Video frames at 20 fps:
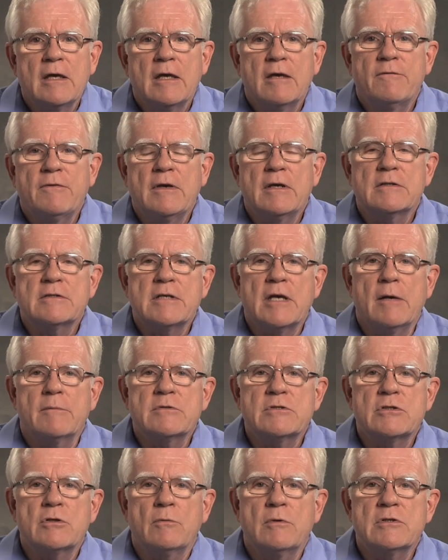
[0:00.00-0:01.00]
if he
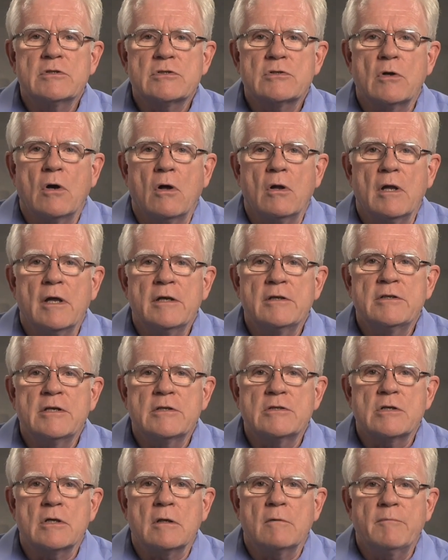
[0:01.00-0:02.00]
attempts to install a
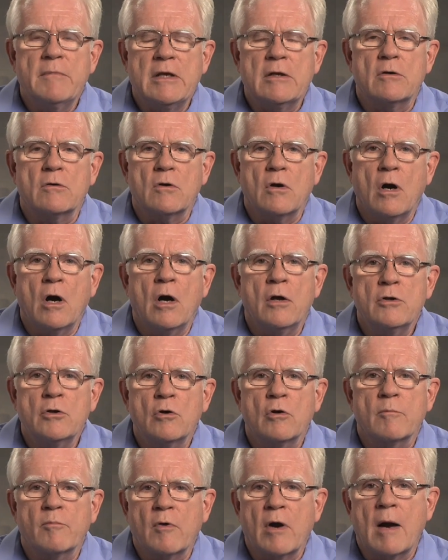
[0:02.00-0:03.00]
digital meter on
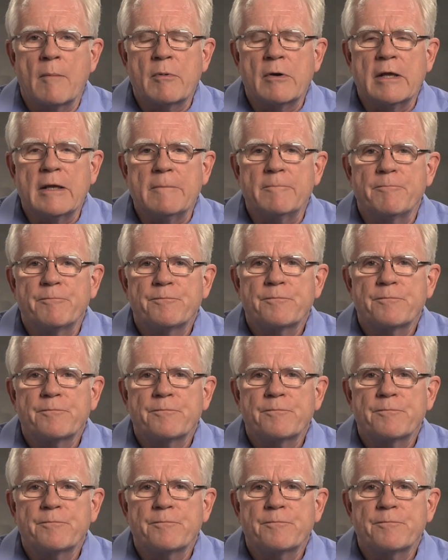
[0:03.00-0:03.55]
your property.